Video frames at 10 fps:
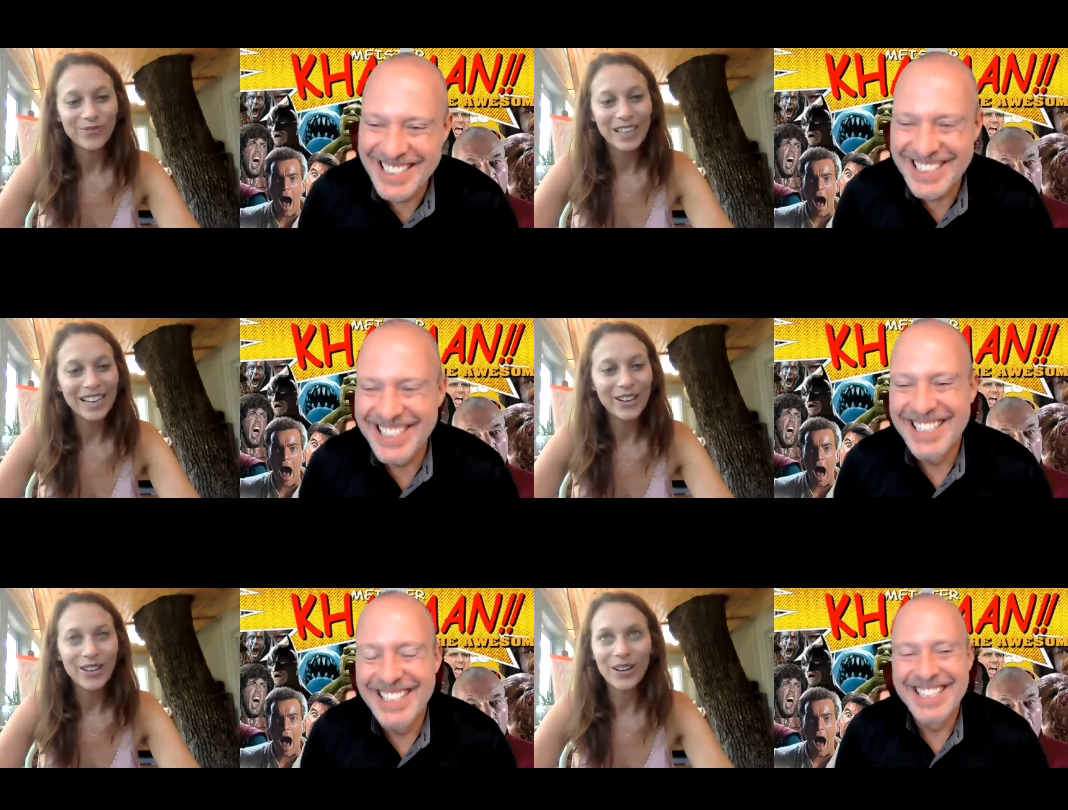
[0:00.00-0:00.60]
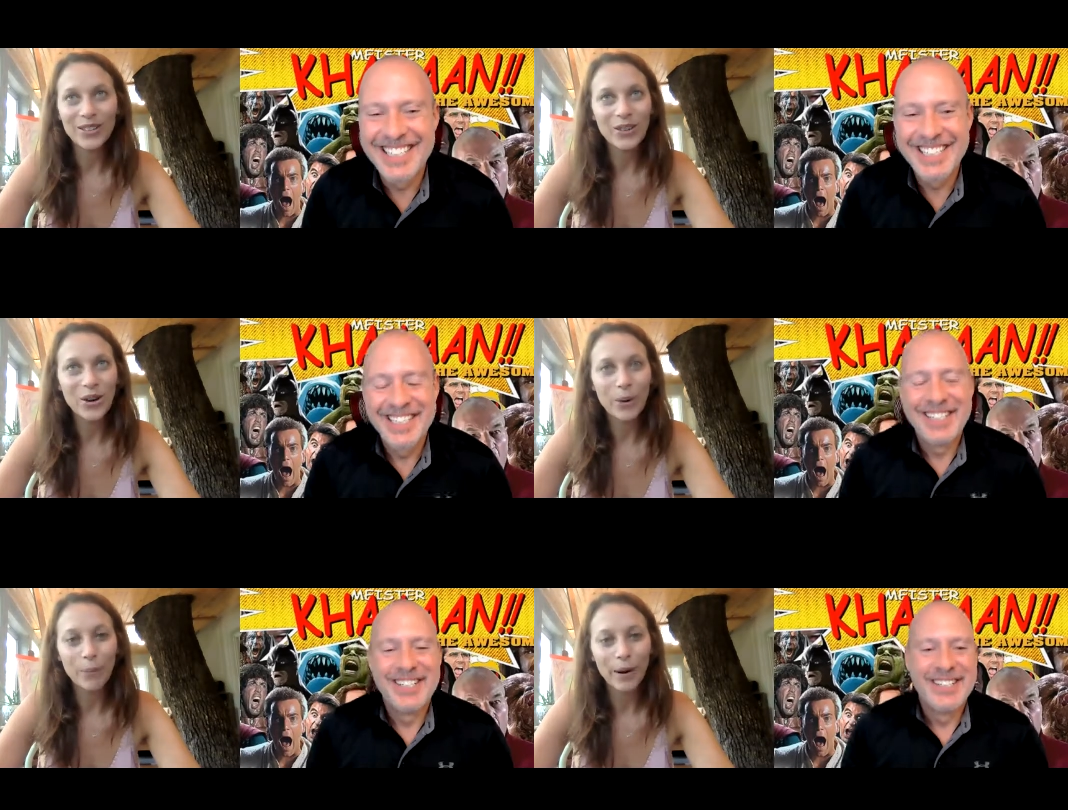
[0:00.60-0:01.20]
Speaker 1: I know that was a
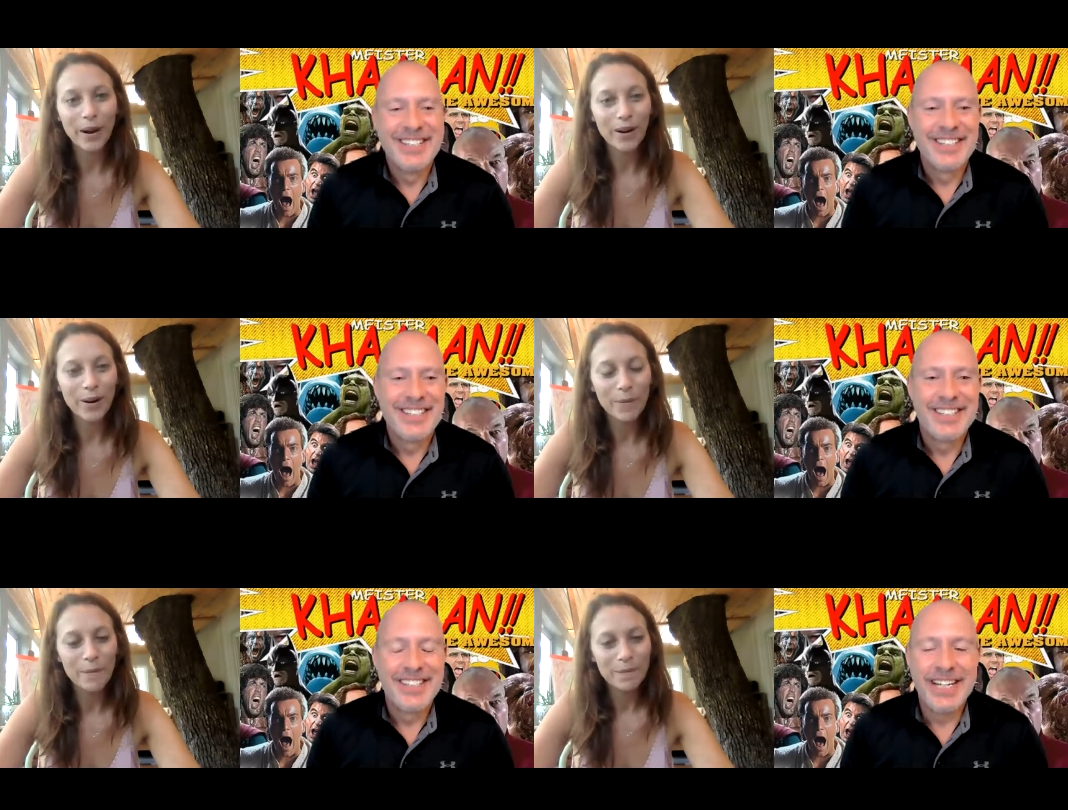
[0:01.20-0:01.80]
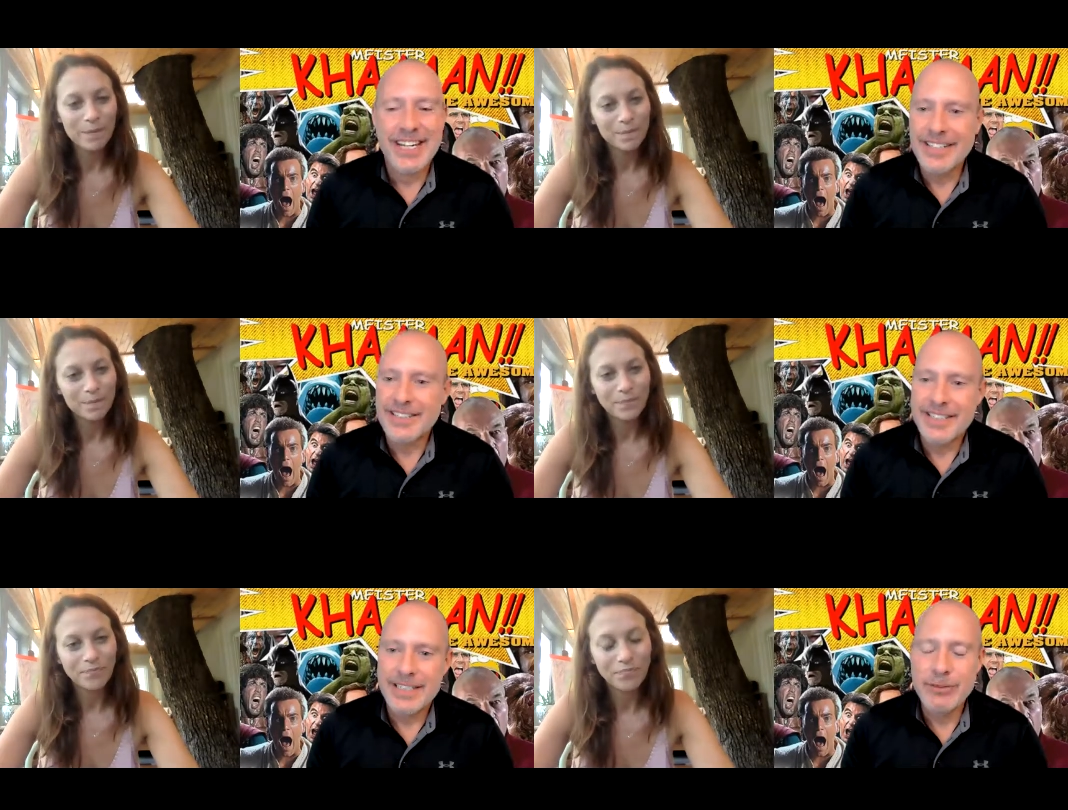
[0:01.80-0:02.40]
heartbreaker.
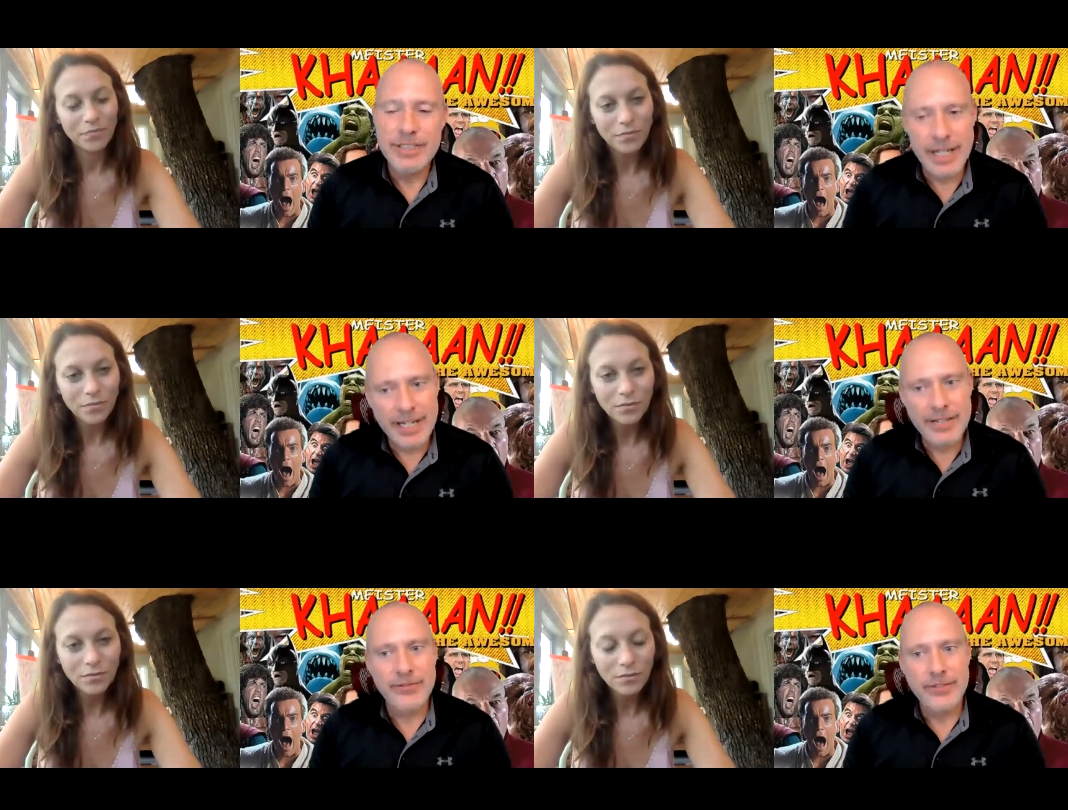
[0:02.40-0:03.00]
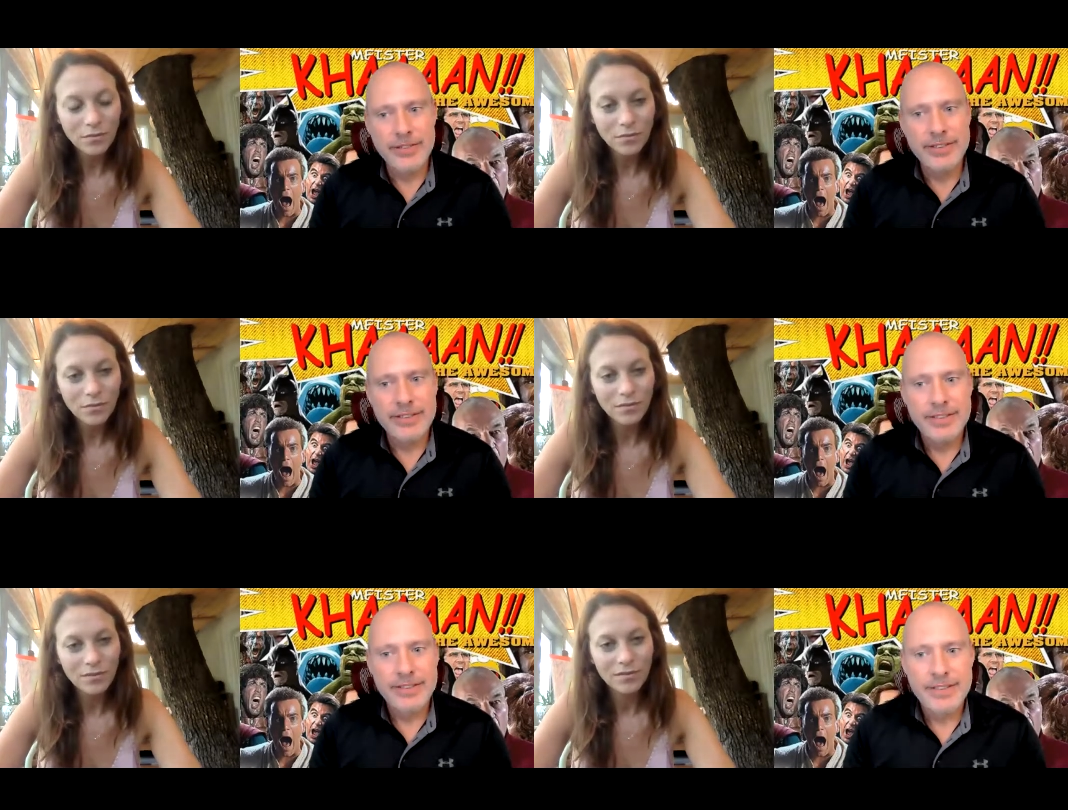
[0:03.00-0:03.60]
Speaker 2: Yeah, it was tough.
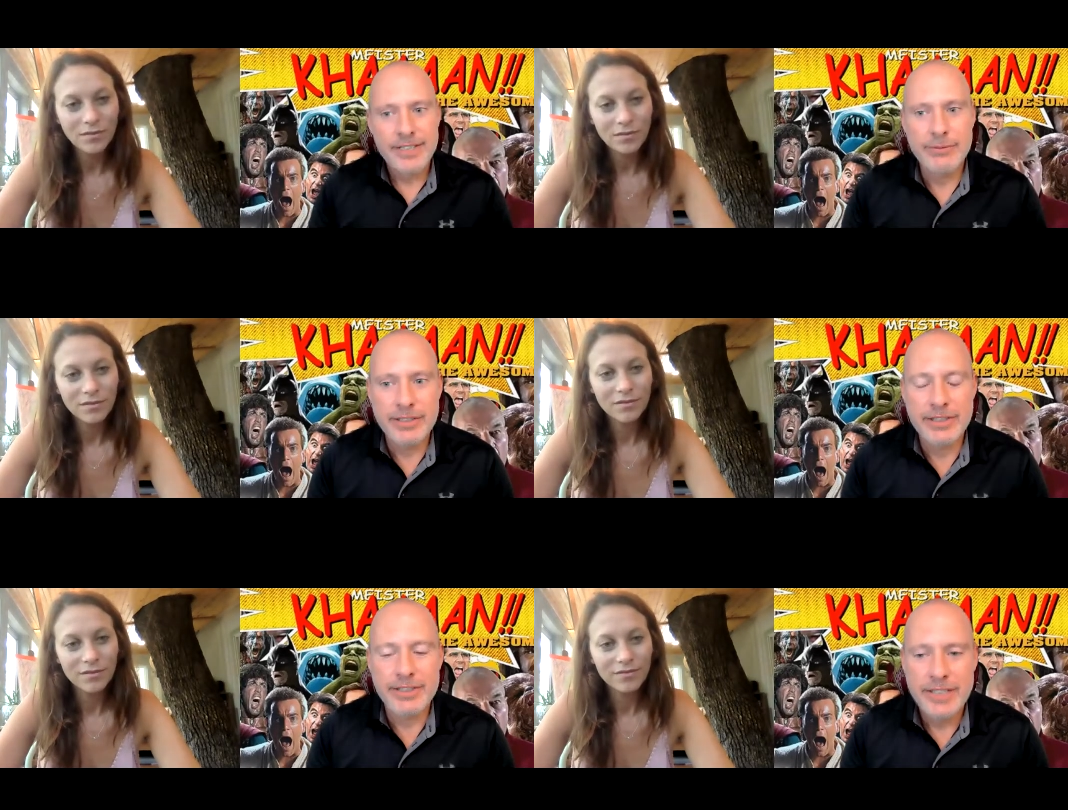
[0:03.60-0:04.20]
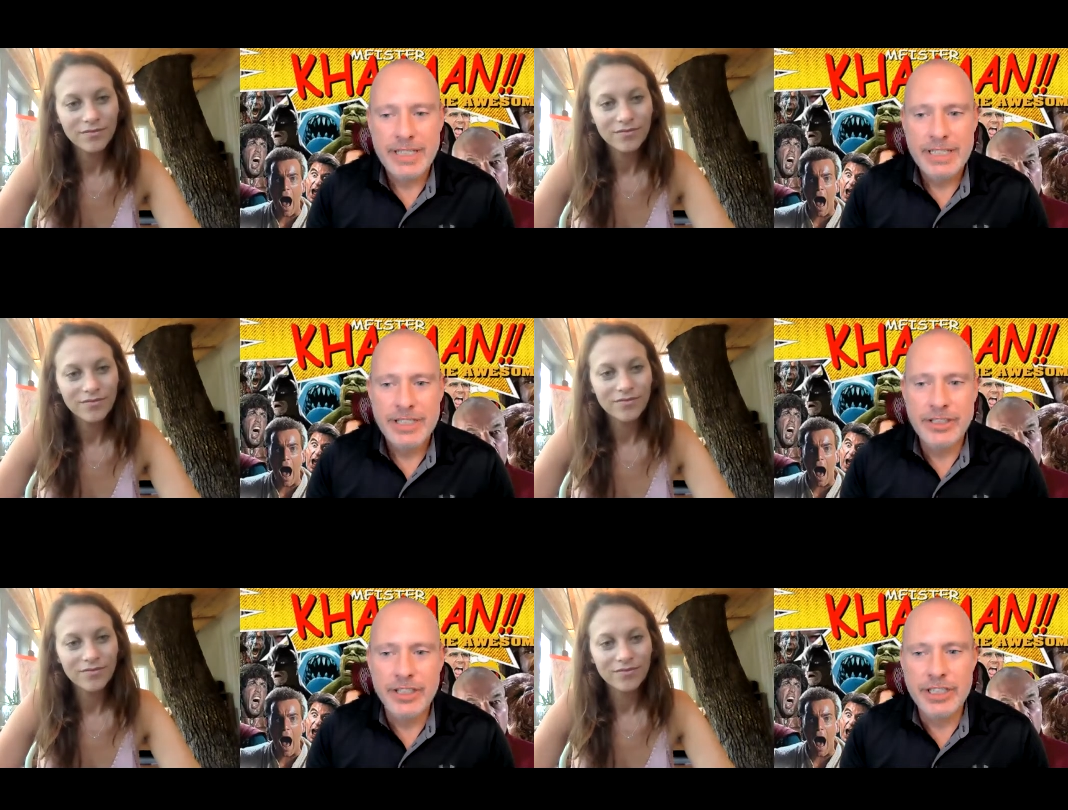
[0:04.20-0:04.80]
That was
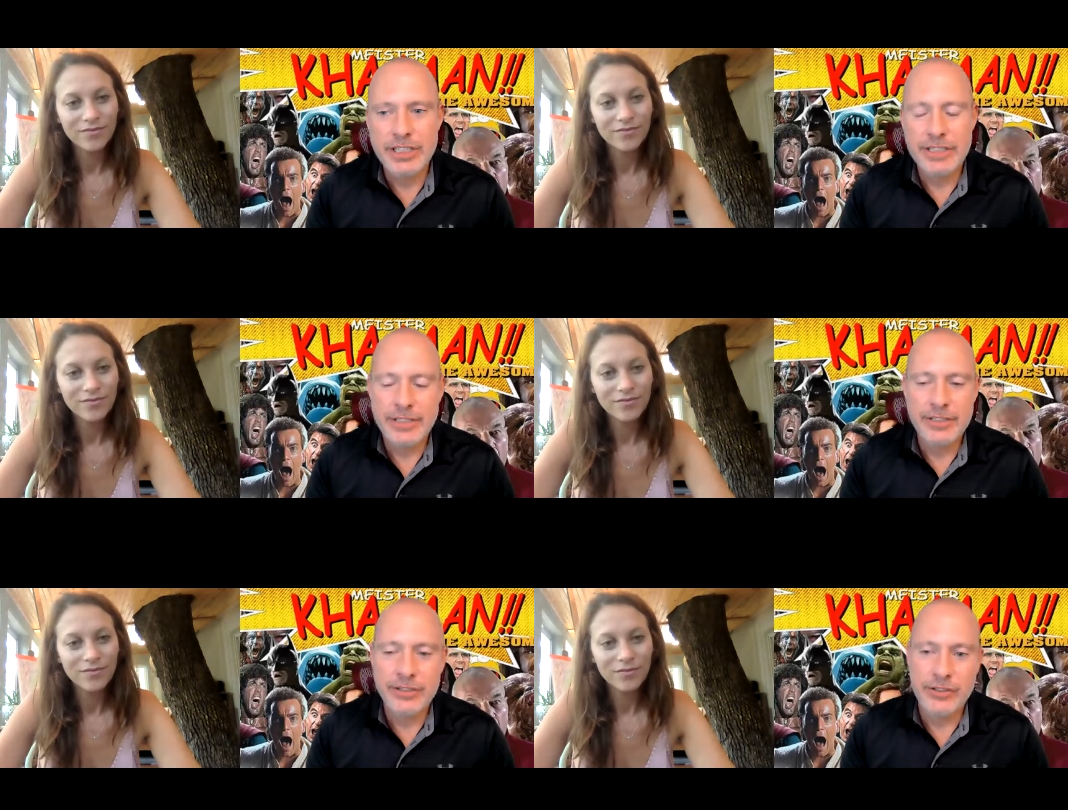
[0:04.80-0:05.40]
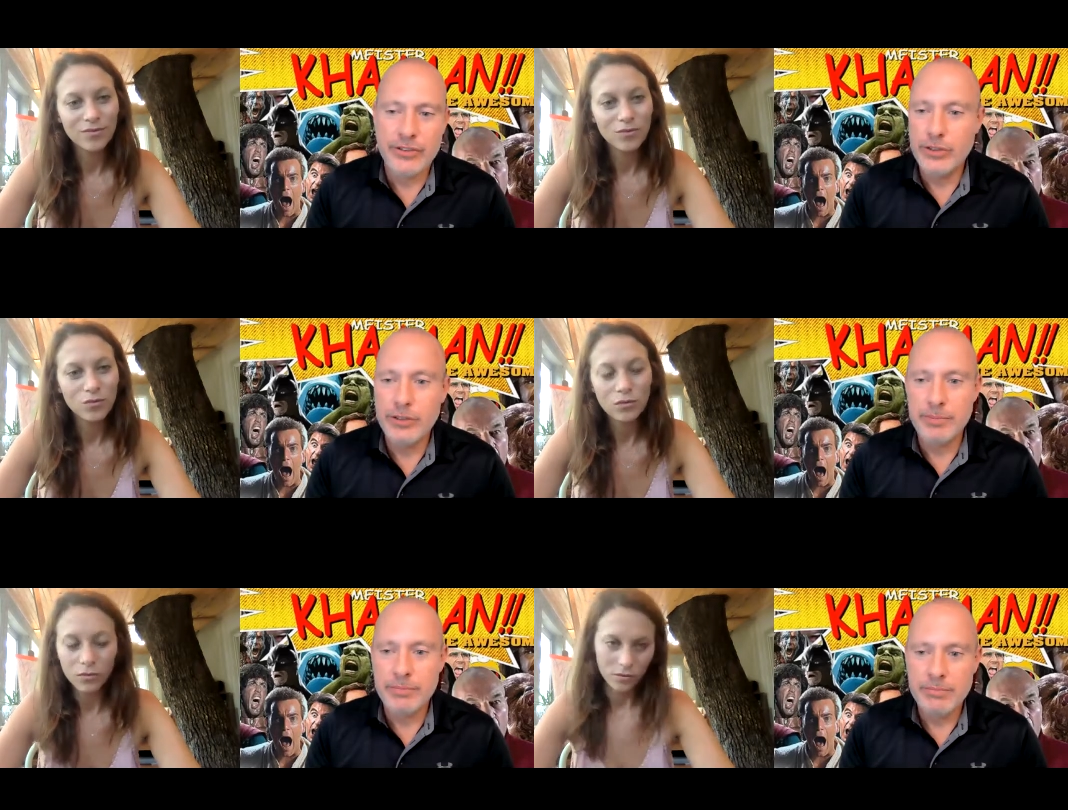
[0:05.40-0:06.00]
because you you just
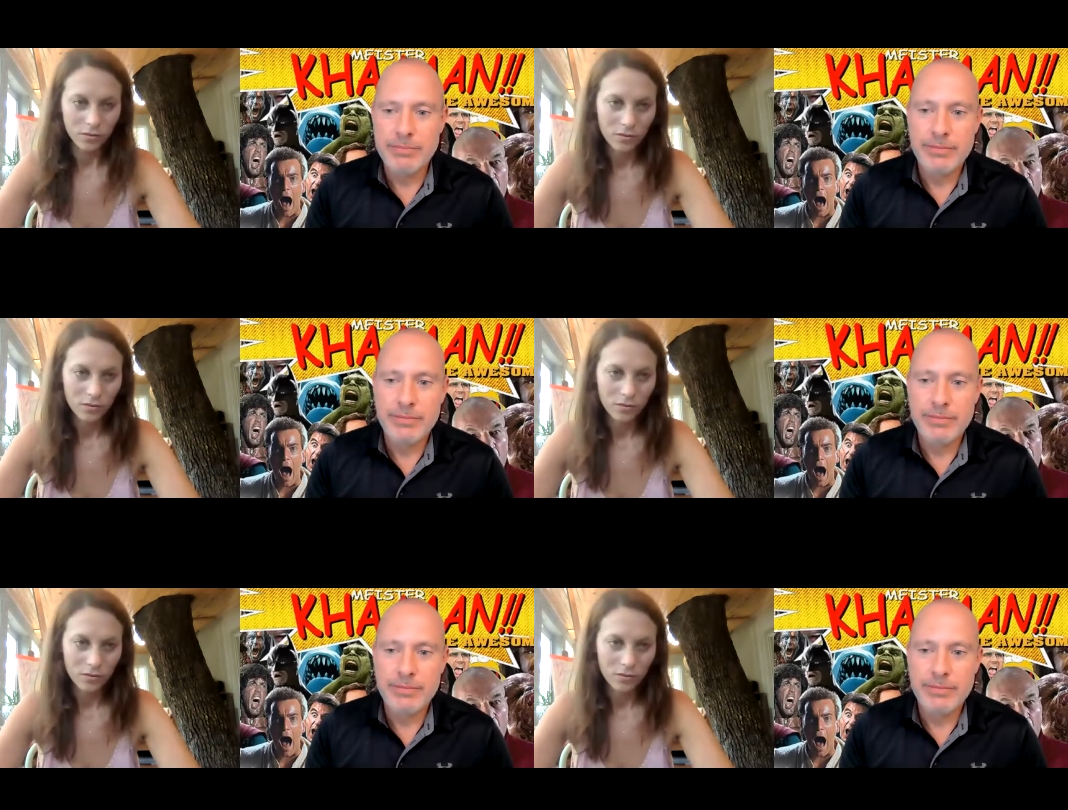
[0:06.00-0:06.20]
assume